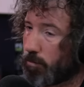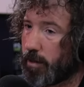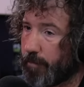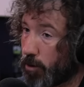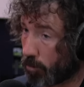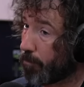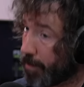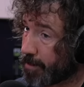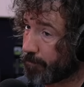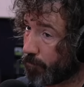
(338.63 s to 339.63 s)
limited
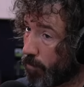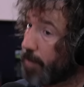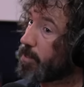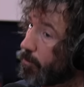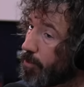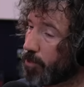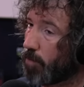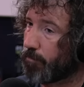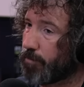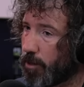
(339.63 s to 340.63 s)
companies, right? So you
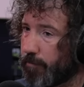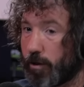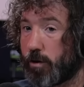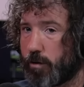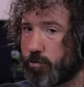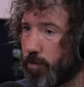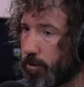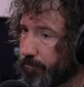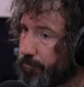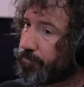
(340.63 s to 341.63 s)
don't, you know, if it all goes wrong,